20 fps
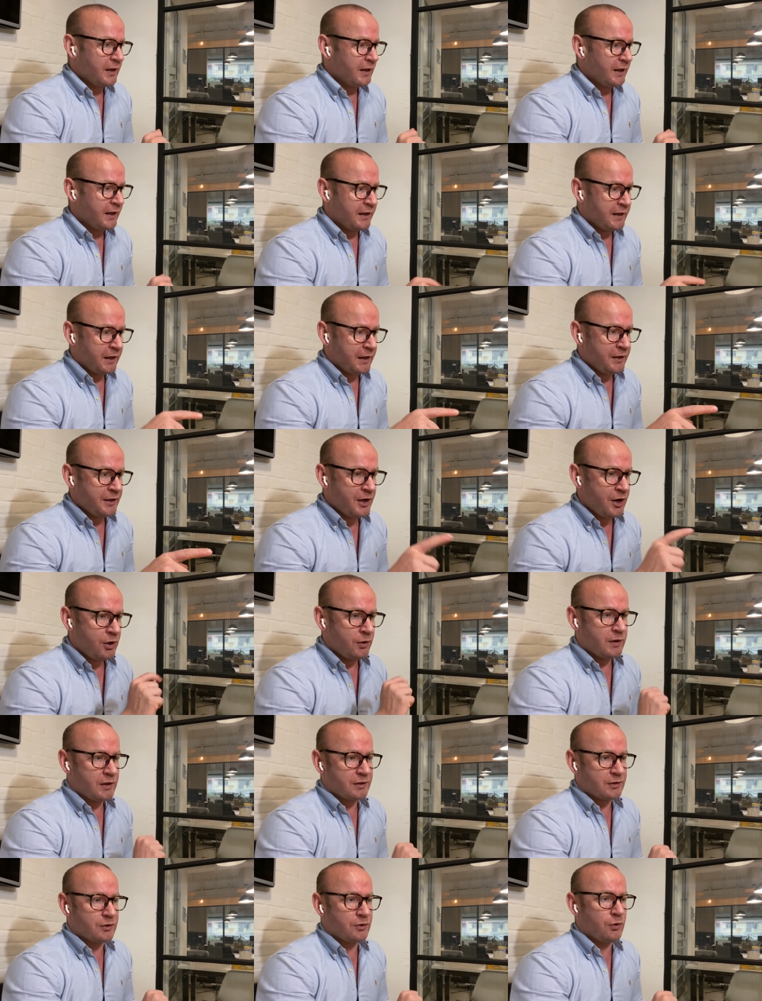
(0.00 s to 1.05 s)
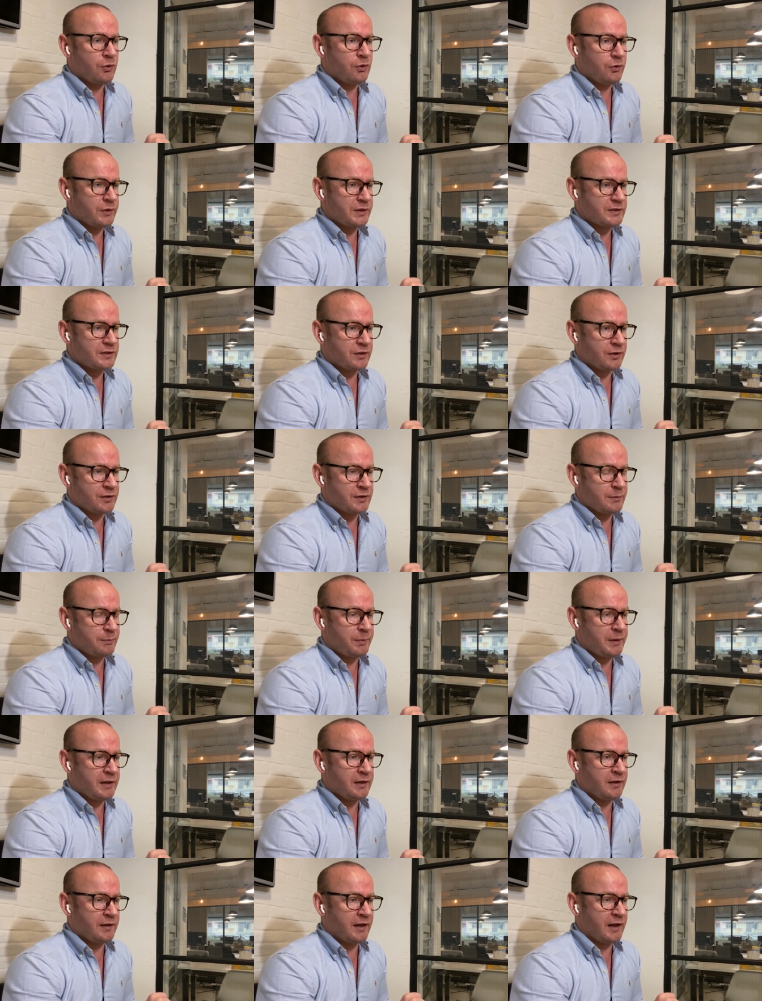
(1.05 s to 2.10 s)
And I know that Google is going to
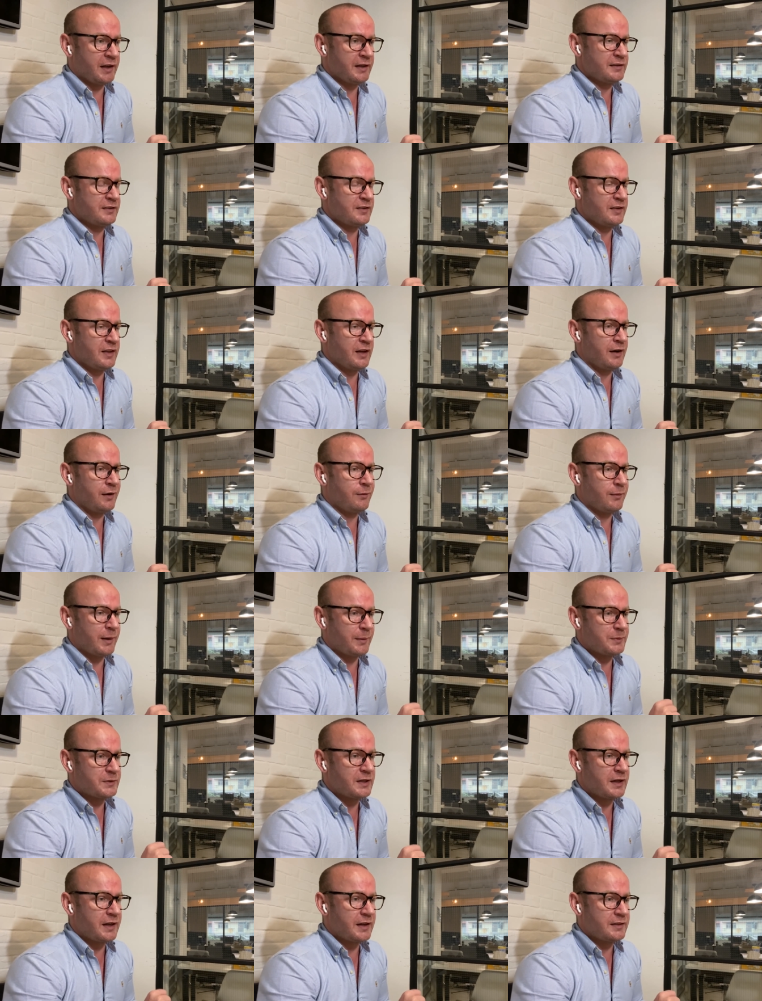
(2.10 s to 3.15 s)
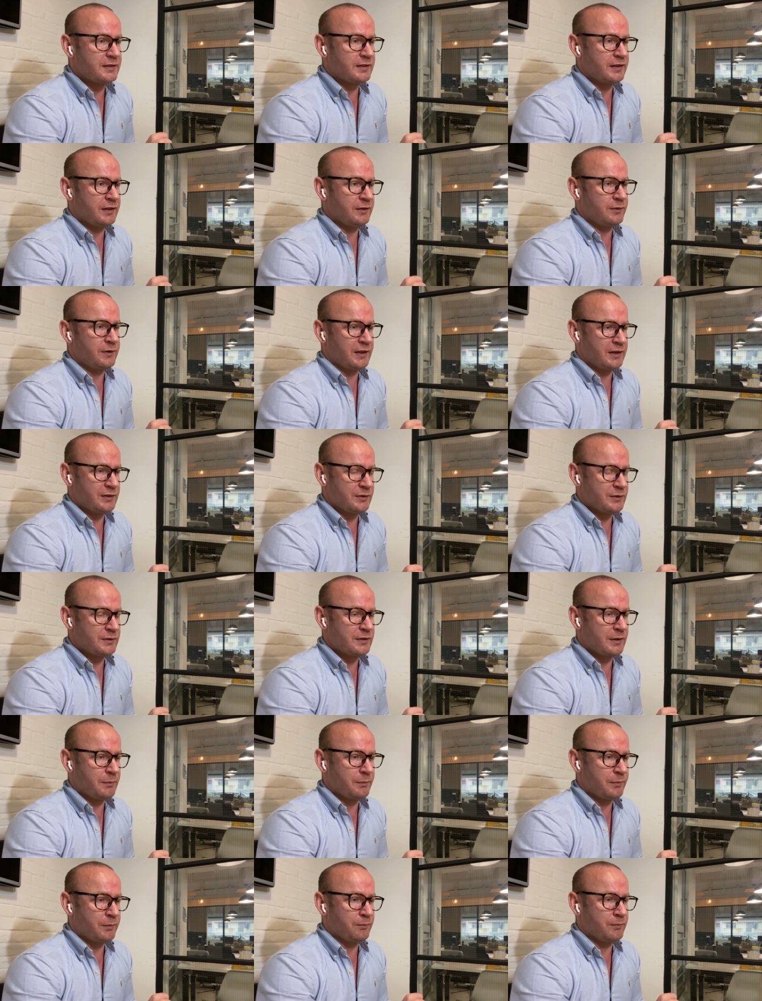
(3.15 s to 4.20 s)
penalize their website if they do
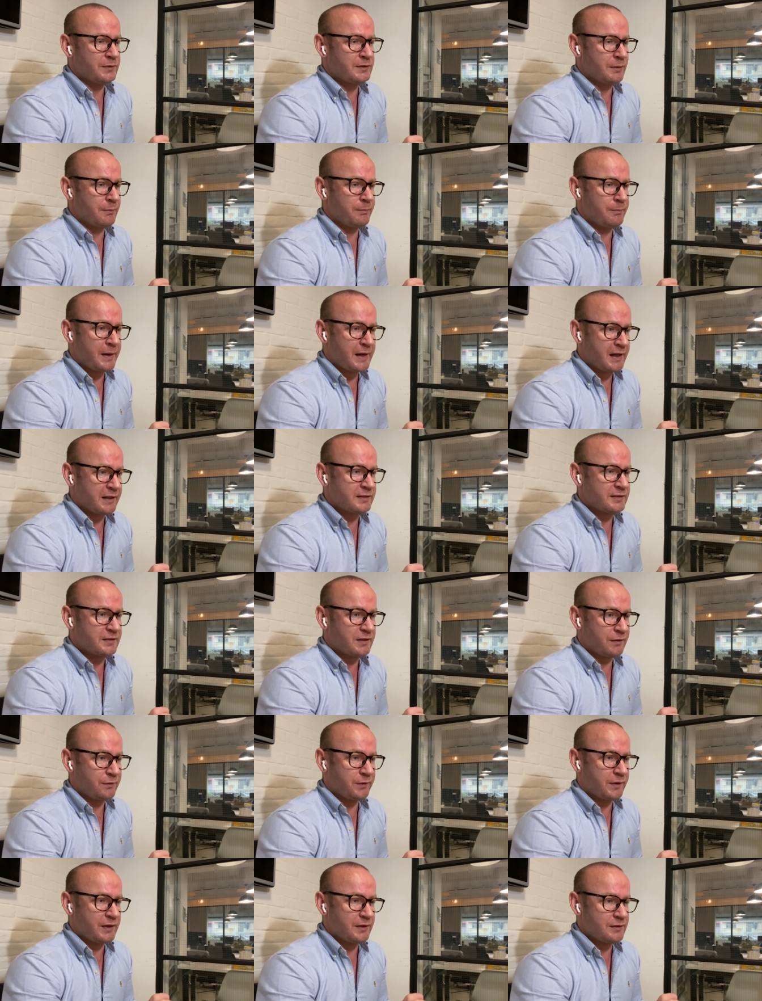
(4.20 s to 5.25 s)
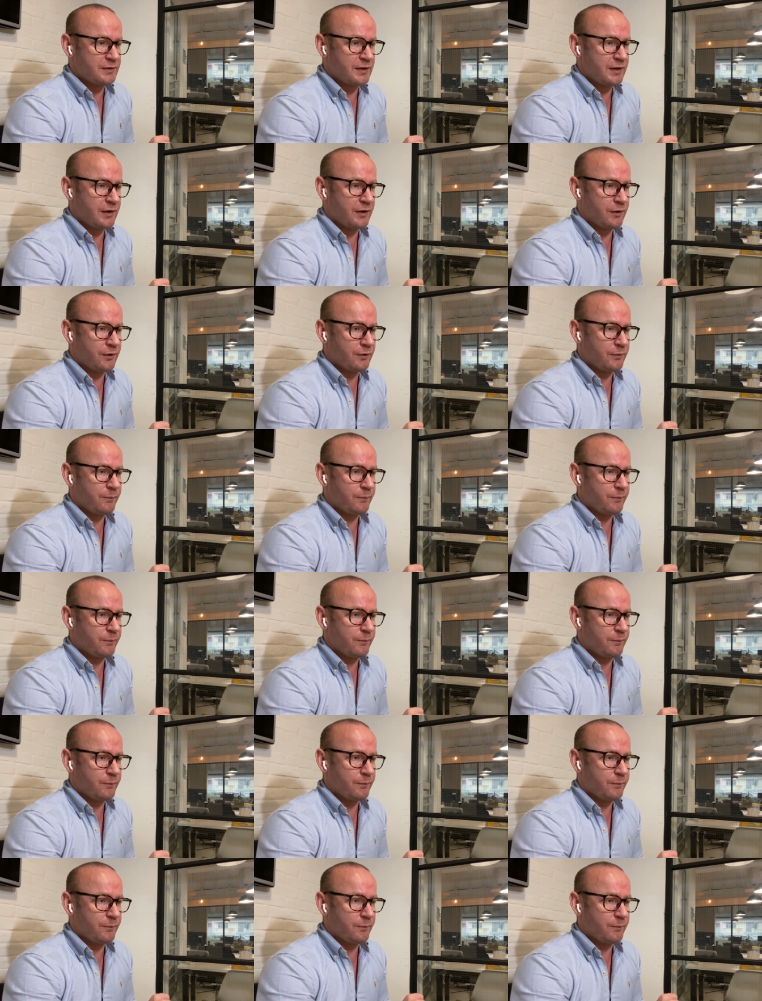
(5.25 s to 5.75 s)
some bad stuff in SEO.